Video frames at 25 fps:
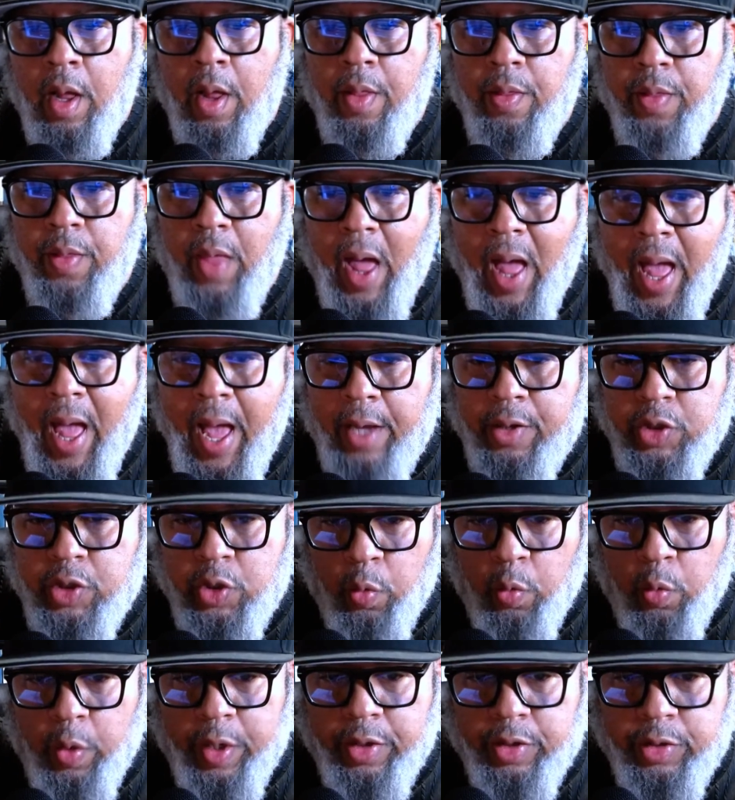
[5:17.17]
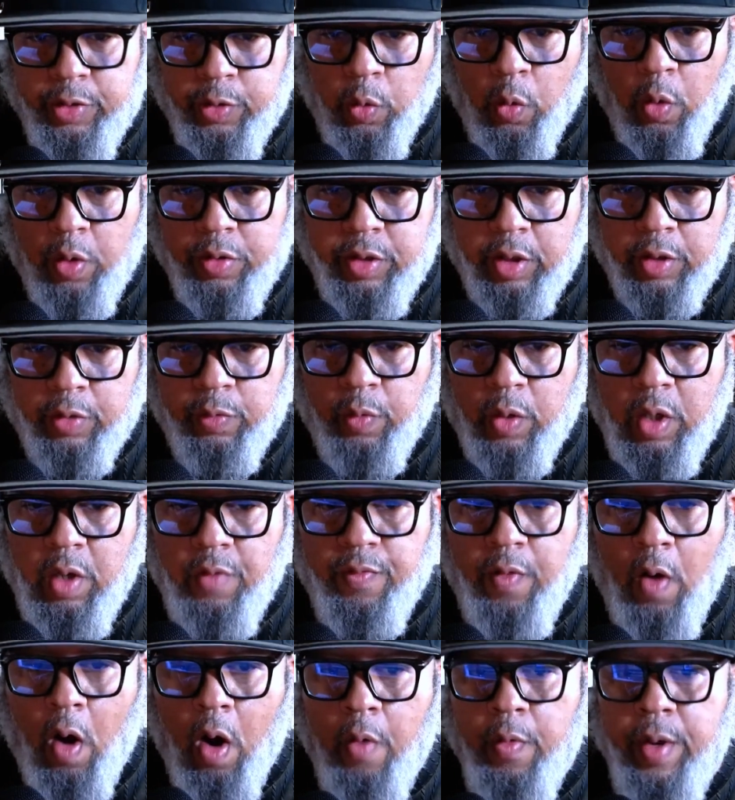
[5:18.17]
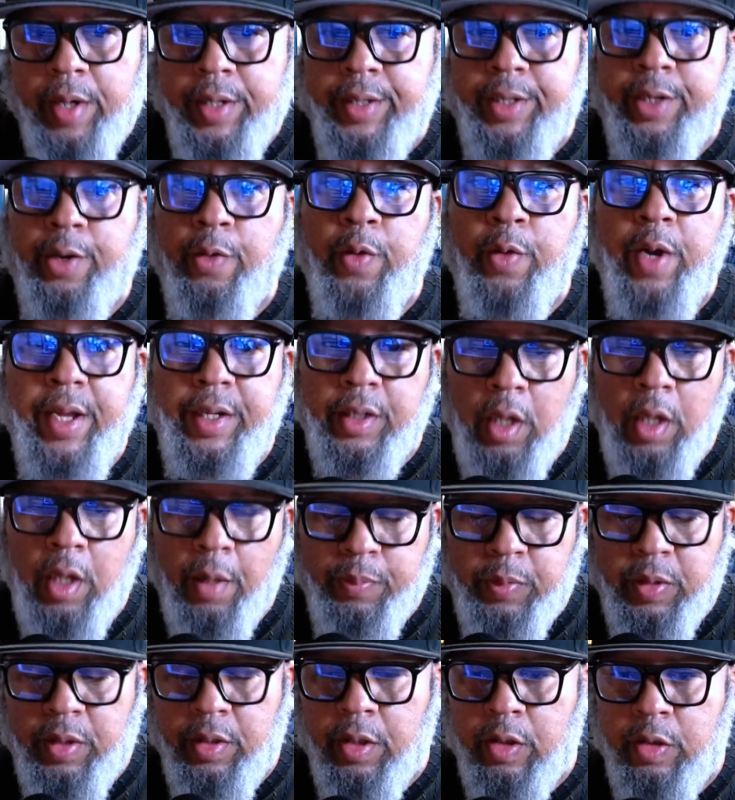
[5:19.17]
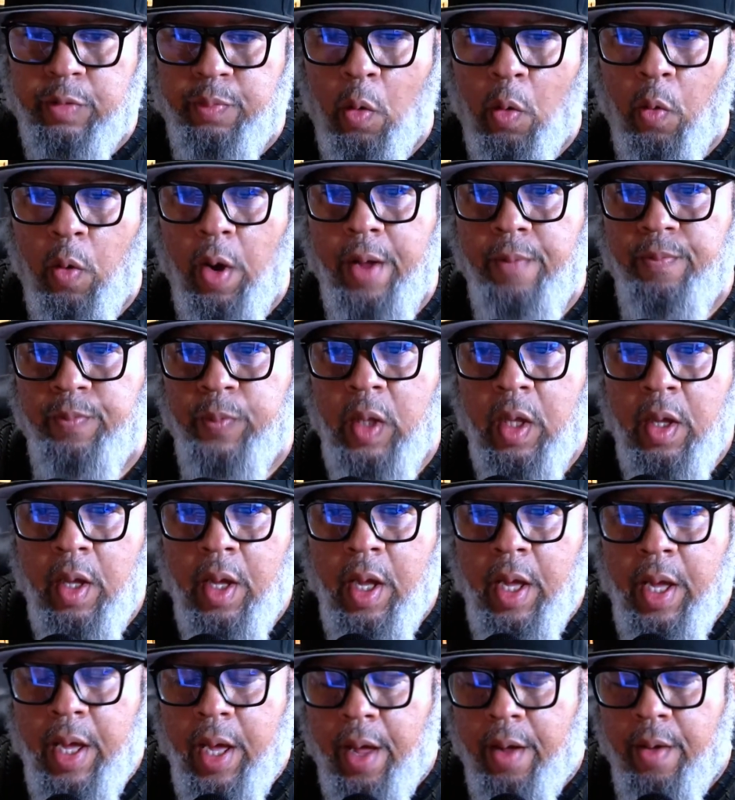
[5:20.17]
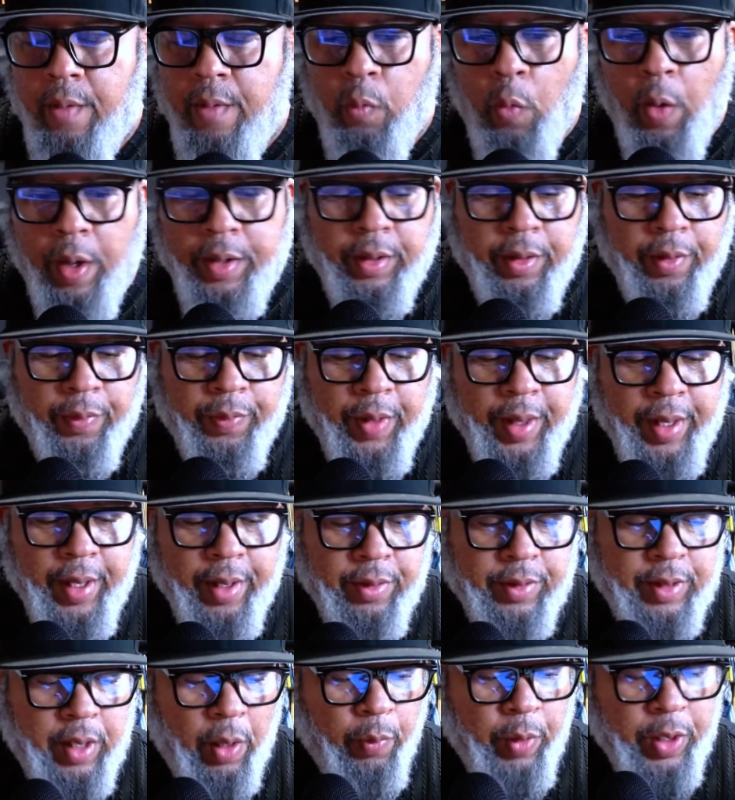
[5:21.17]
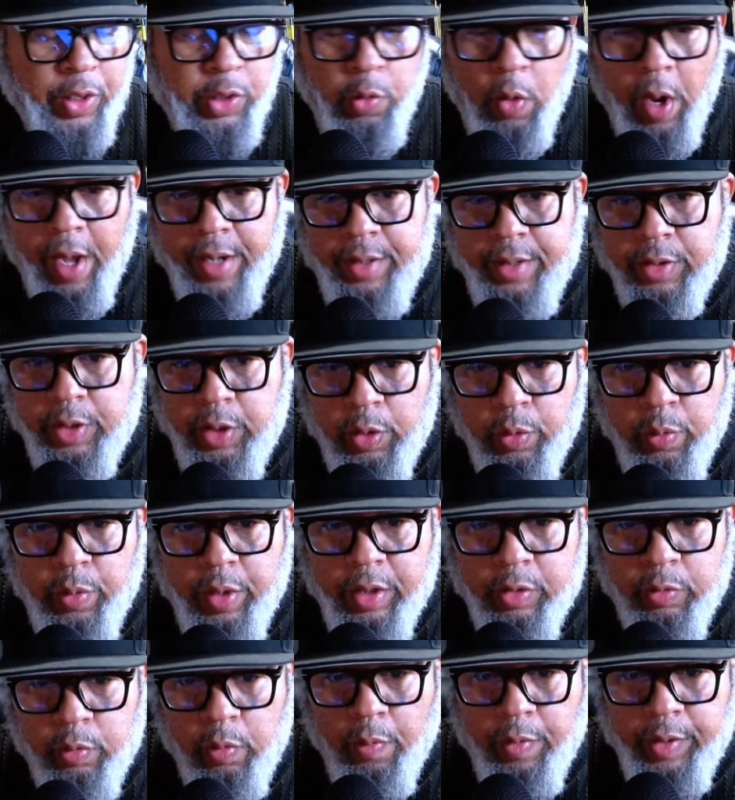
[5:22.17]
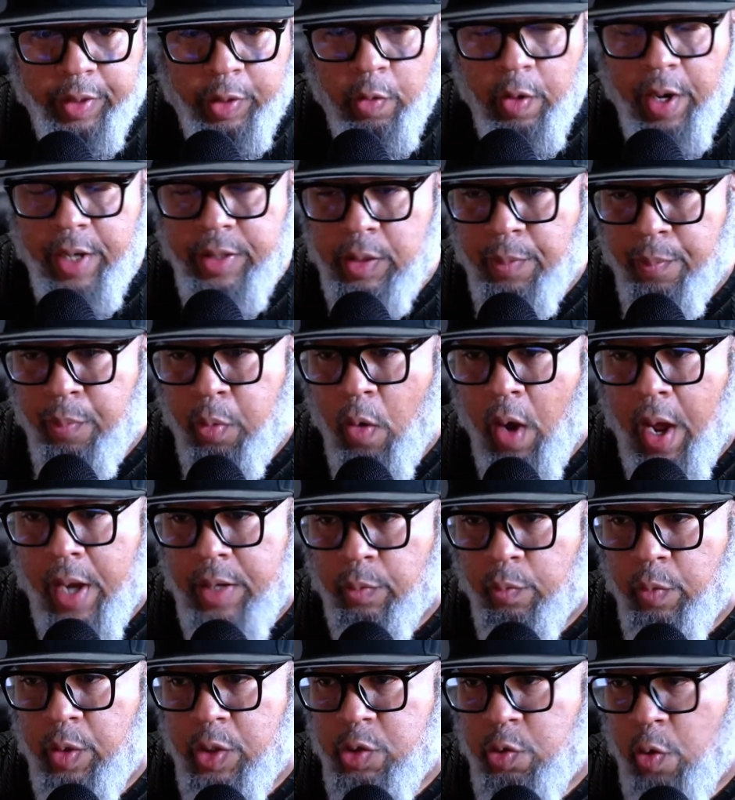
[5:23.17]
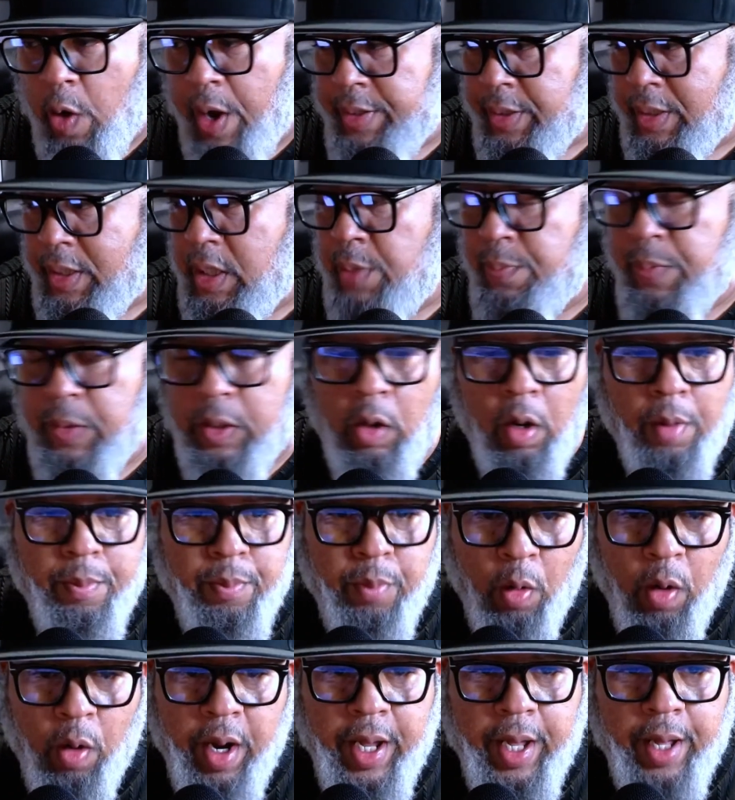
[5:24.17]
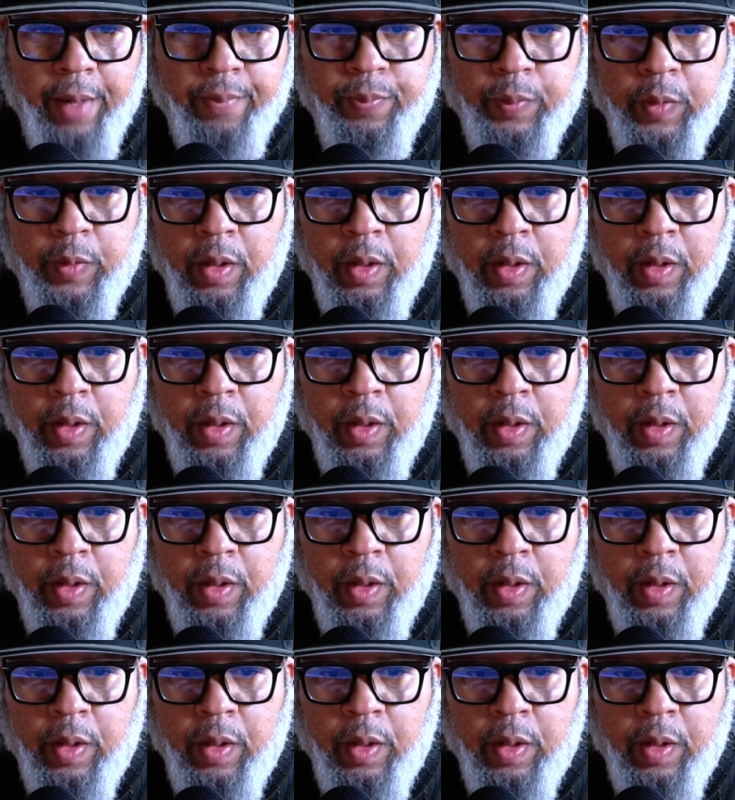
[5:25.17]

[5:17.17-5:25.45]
the actual resources we've already created up to this point. And one of the things that we try to do is when we're creating a product, we try to keep it on brand.